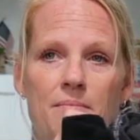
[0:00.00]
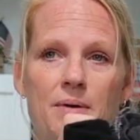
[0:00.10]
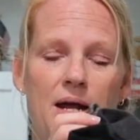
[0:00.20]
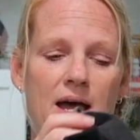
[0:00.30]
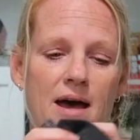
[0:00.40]

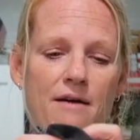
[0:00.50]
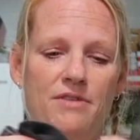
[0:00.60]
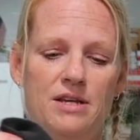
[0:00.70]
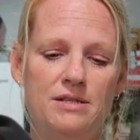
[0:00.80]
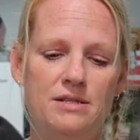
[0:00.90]
But I
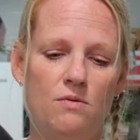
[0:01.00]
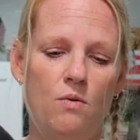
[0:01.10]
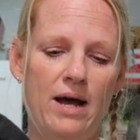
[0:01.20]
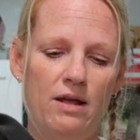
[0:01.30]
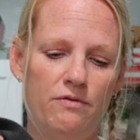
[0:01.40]
have these
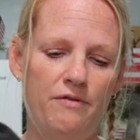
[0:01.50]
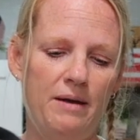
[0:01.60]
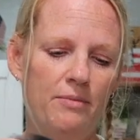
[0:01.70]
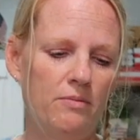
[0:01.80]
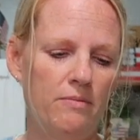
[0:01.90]
Wild
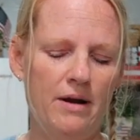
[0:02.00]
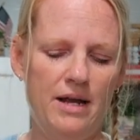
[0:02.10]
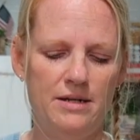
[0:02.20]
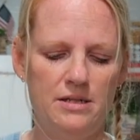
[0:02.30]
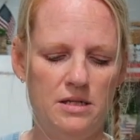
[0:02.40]
Fable
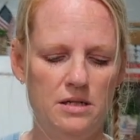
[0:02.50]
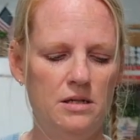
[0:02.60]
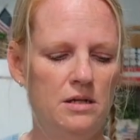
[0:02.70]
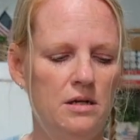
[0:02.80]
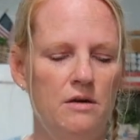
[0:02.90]
brand
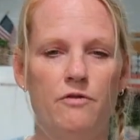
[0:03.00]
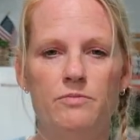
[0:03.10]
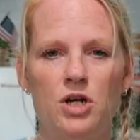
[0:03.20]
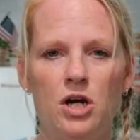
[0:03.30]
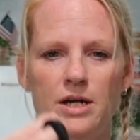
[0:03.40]

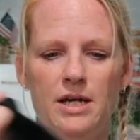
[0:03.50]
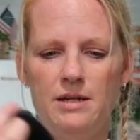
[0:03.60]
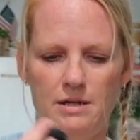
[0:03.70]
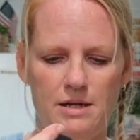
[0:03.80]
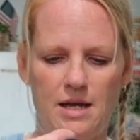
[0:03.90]
from Target.